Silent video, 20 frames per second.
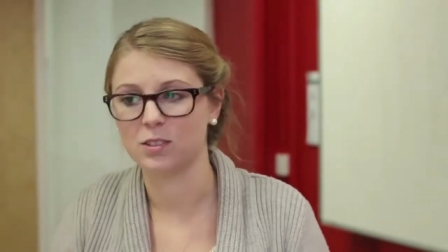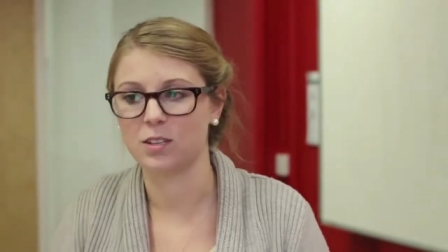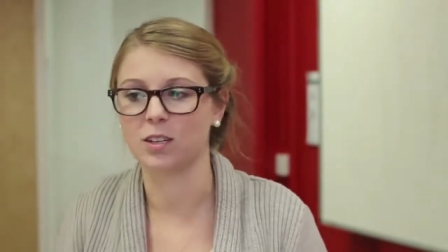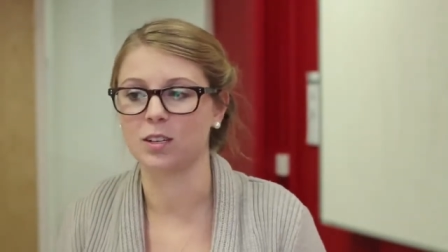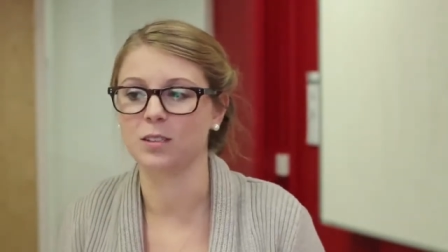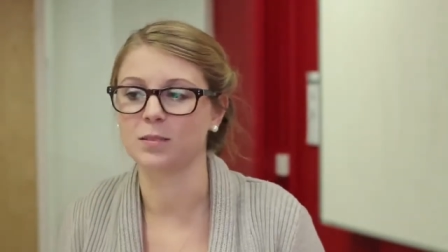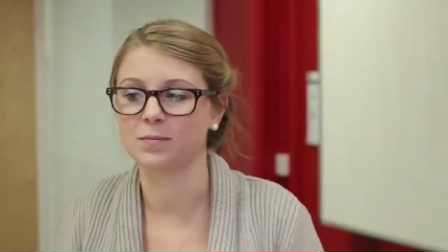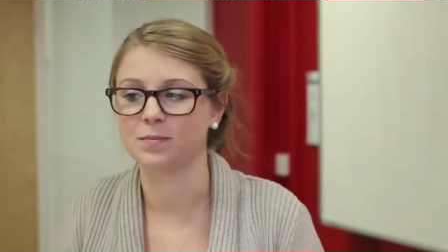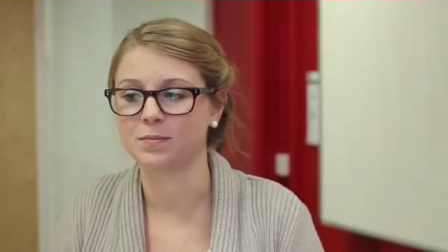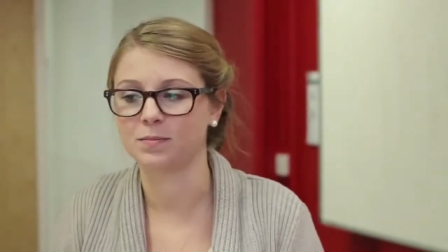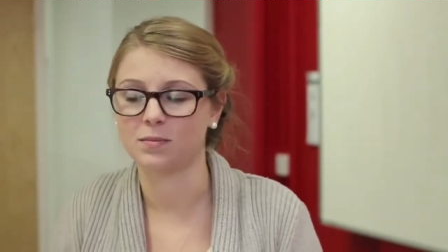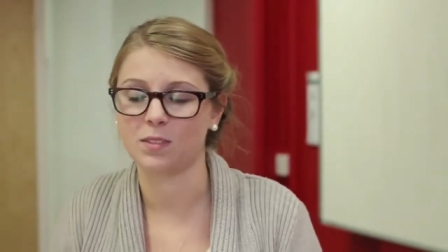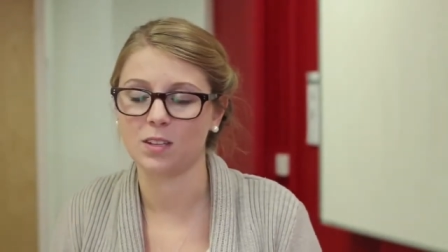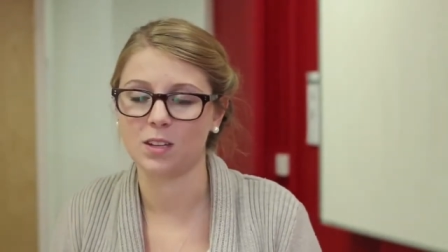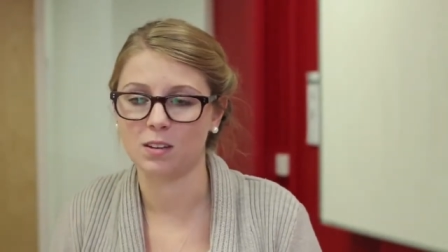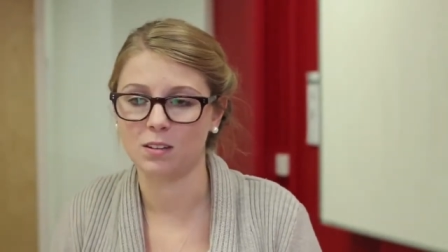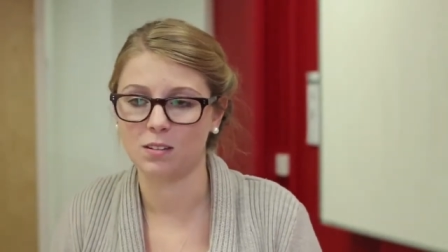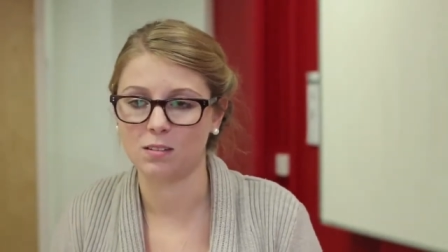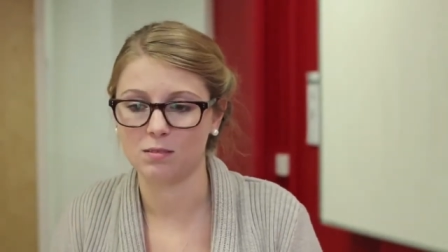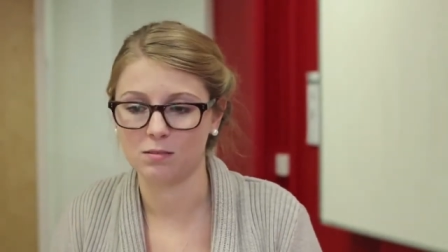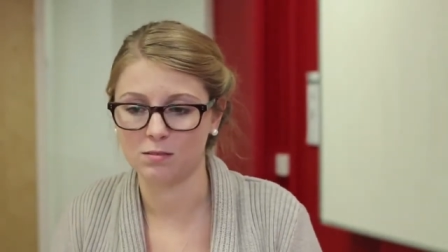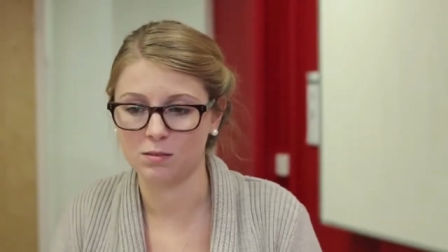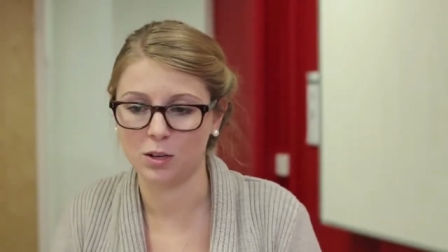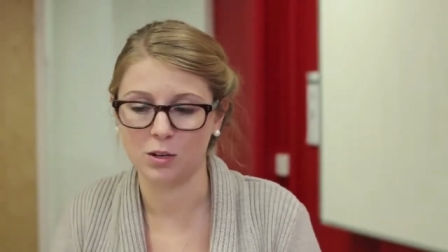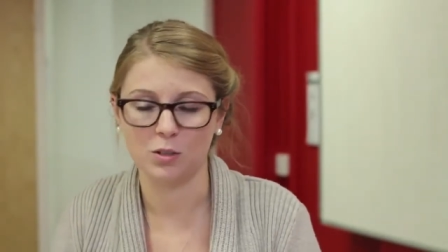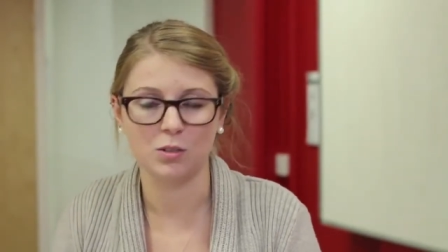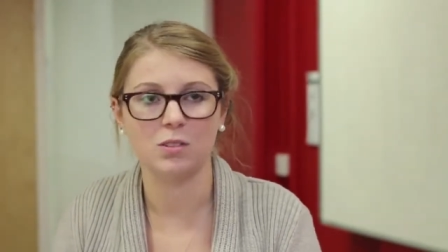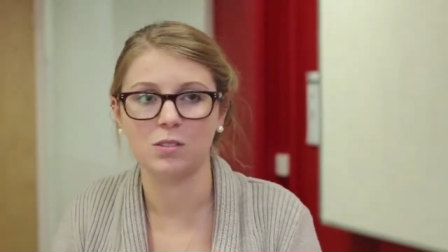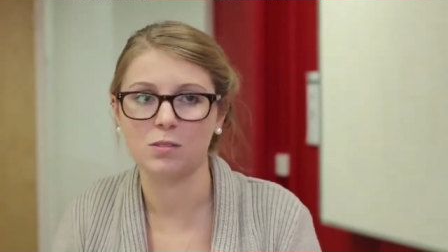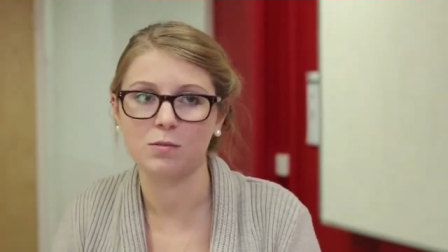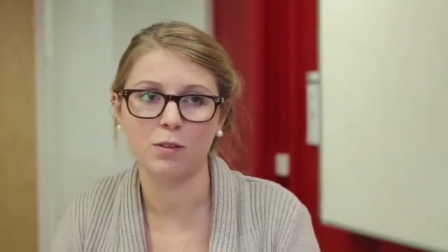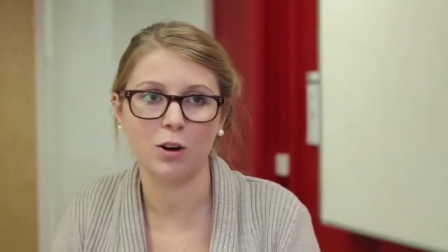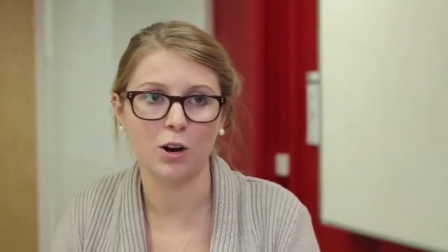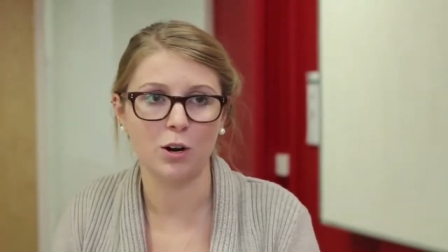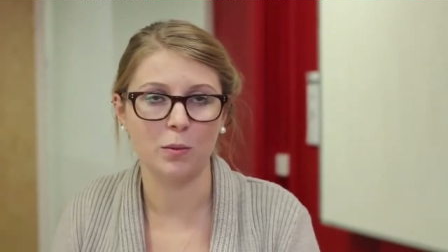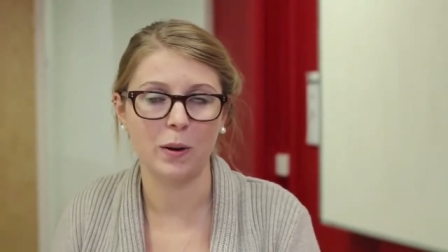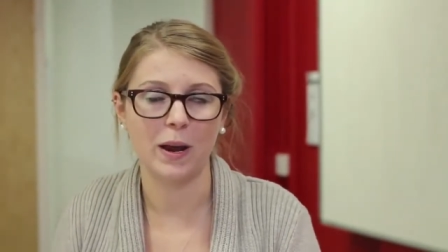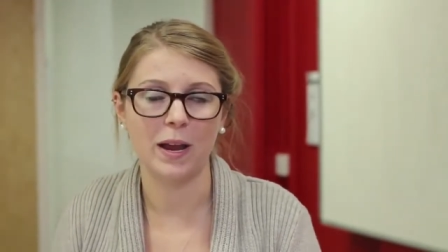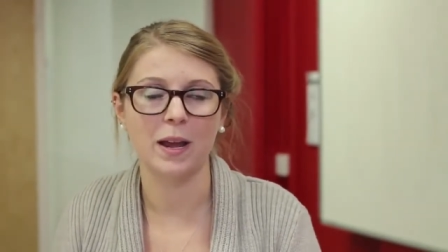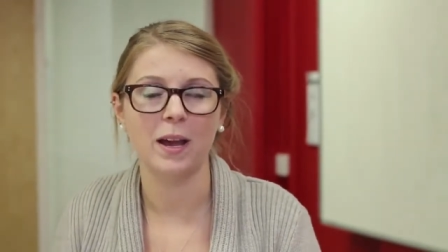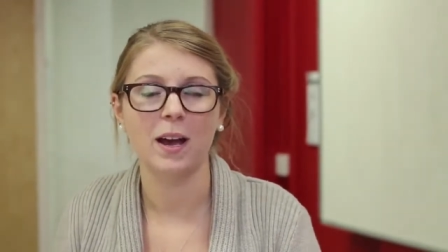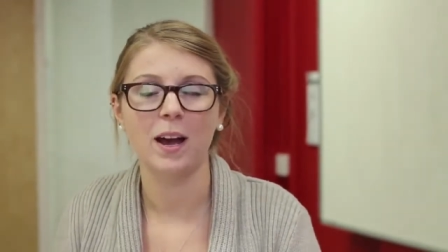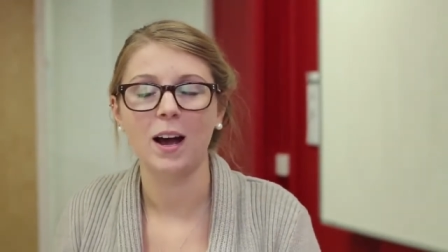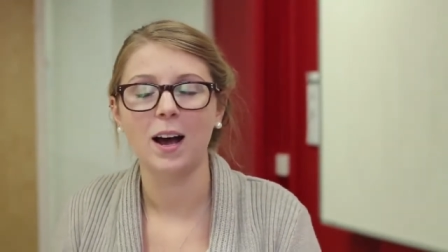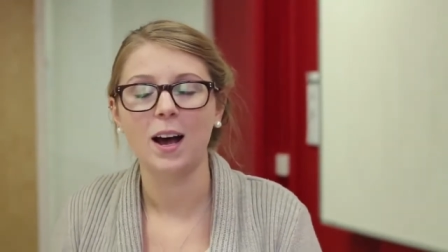um, not far away.